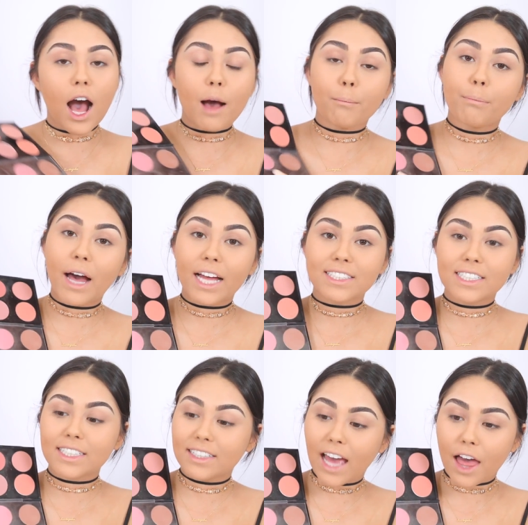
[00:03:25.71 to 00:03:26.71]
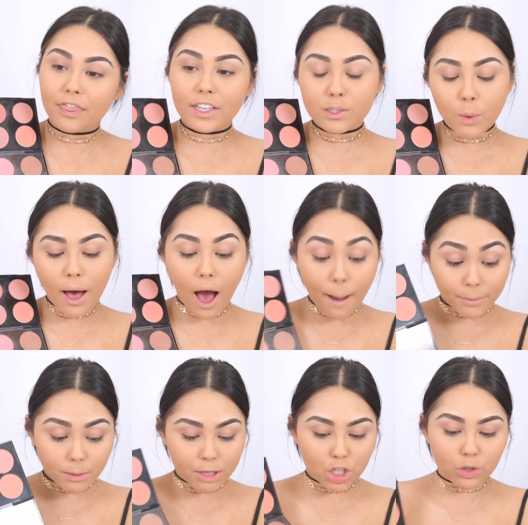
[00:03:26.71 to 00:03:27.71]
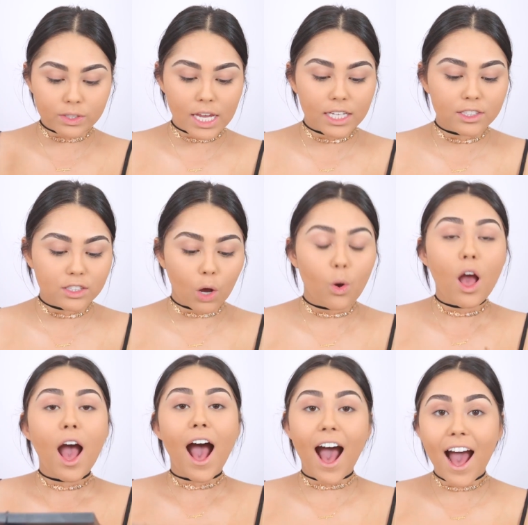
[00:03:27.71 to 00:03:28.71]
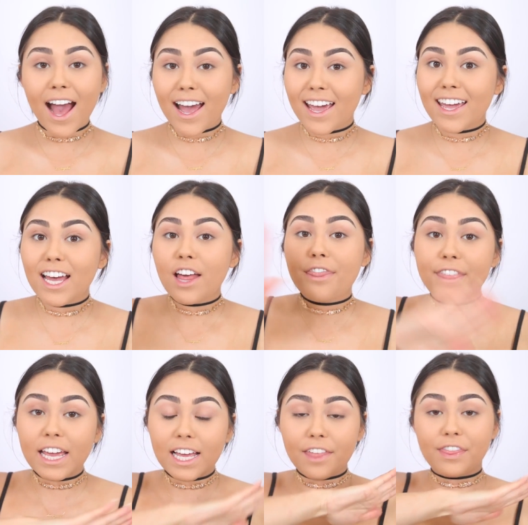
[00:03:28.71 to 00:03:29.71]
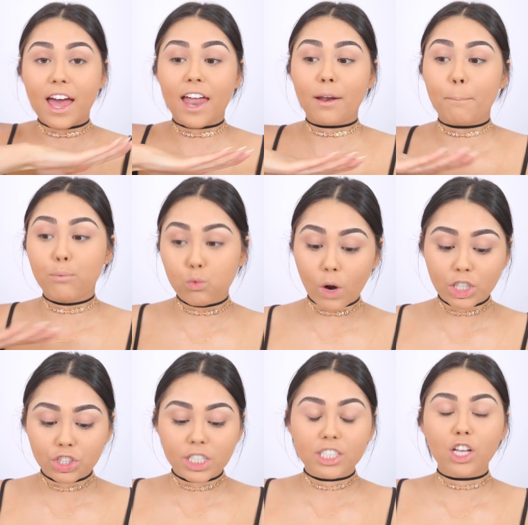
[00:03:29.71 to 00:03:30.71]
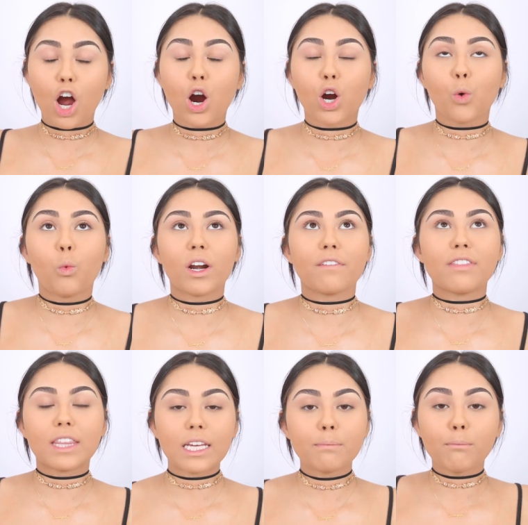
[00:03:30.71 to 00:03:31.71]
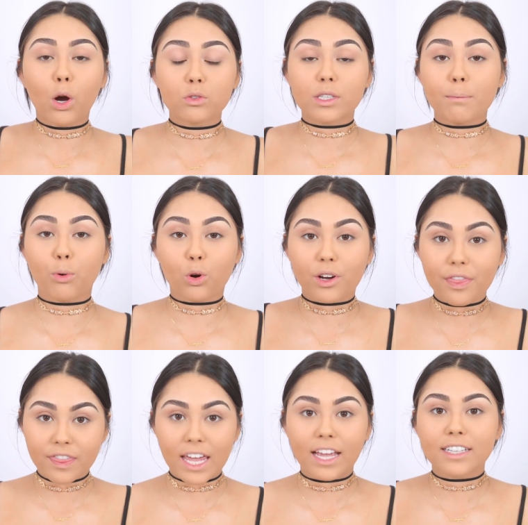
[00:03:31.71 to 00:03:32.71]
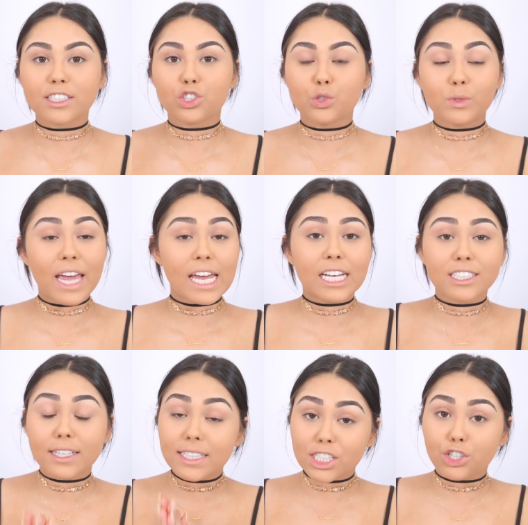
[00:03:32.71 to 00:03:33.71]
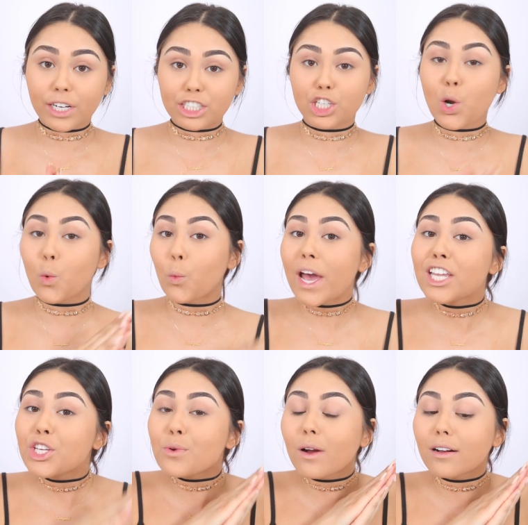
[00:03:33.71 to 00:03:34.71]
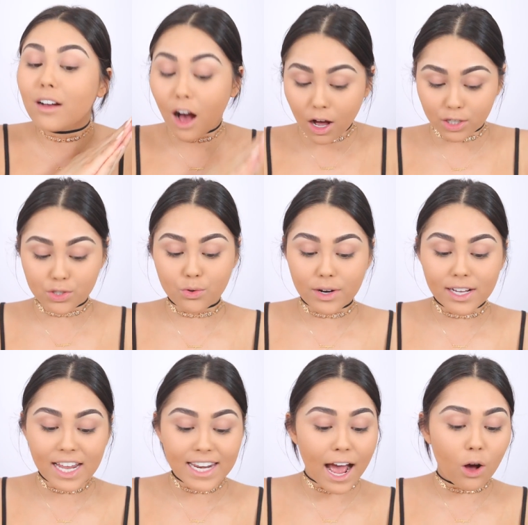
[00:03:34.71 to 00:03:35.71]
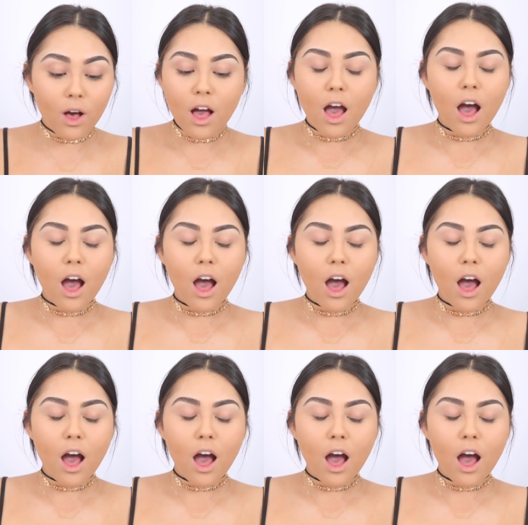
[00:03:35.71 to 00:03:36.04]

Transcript: But yeah, this is what I'm going to be using. So I think that brushes are one of the most important things to take into consideration when you are contouring. Now,